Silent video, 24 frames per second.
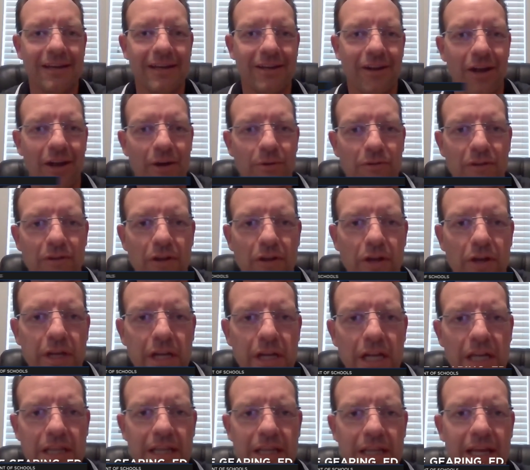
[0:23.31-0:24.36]
You know, I was looking
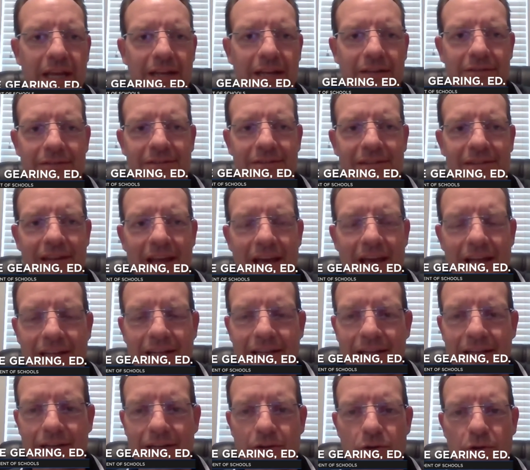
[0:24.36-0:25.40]
at that slide
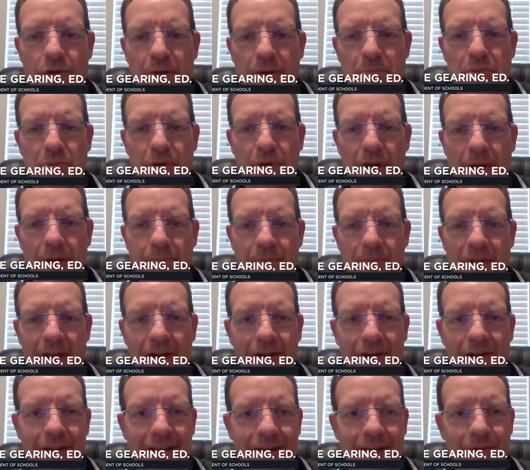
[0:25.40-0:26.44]
that Corey put up there,
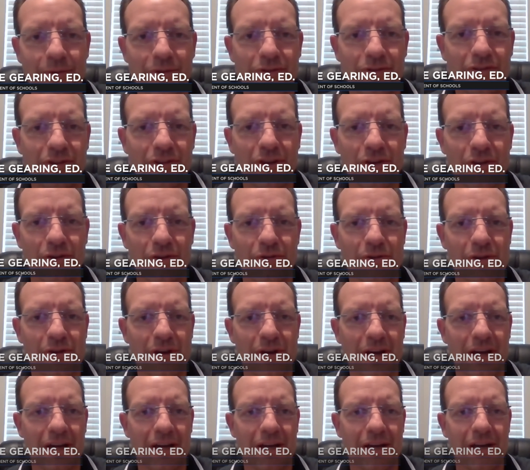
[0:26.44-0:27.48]
and that was so
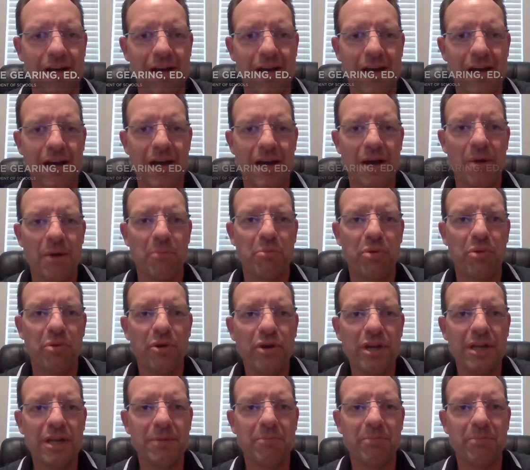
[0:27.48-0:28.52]
uh,
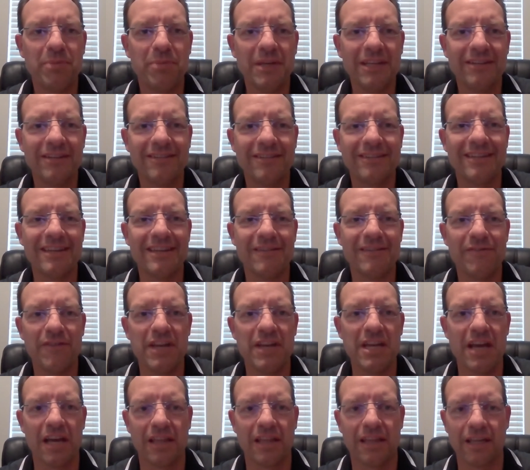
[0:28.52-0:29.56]
pre
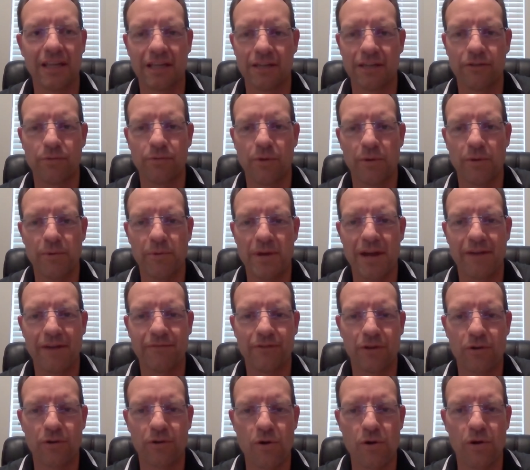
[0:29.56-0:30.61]
BCV, I think is what we have
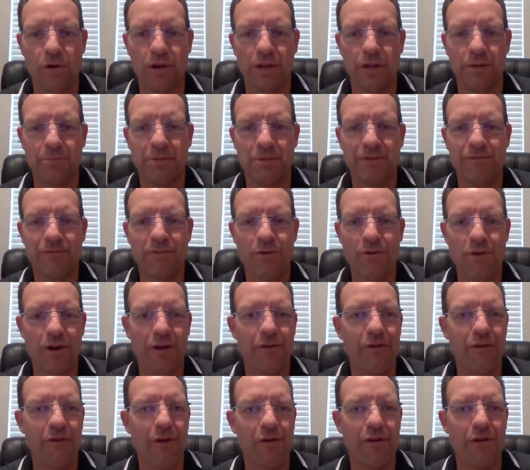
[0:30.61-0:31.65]
to call it, before
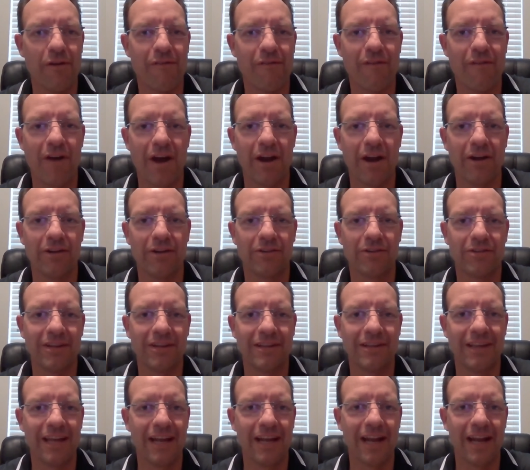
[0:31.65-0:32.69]
coronavirus, that,
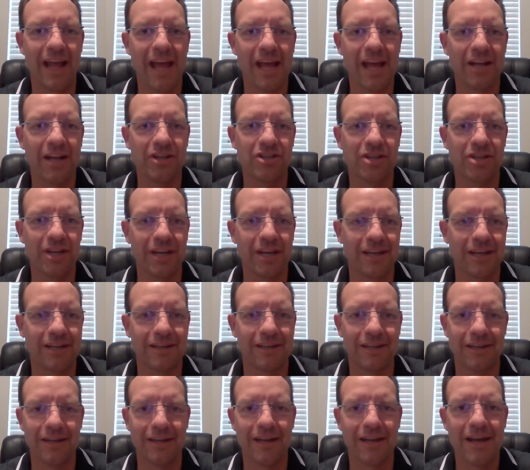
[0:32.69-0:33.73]
that handshake
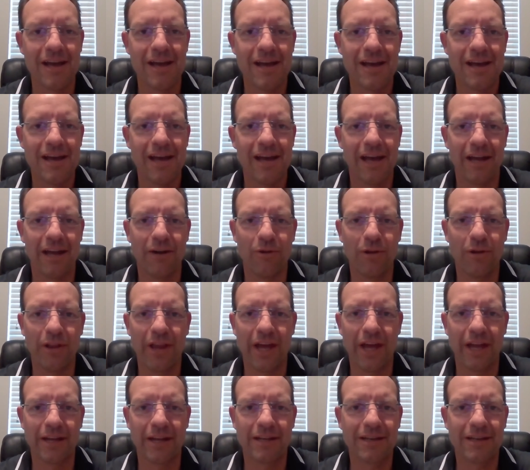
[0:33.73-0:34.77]
and, and all
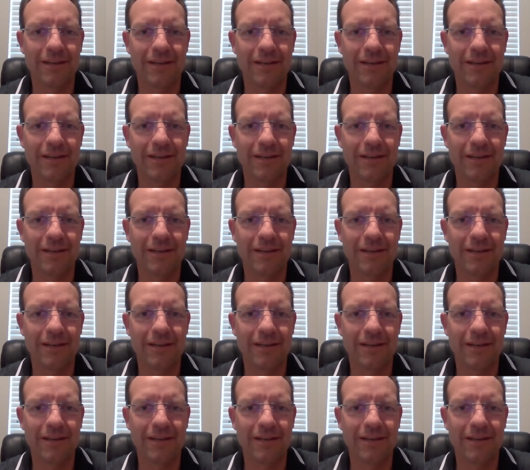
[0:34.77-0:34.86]
that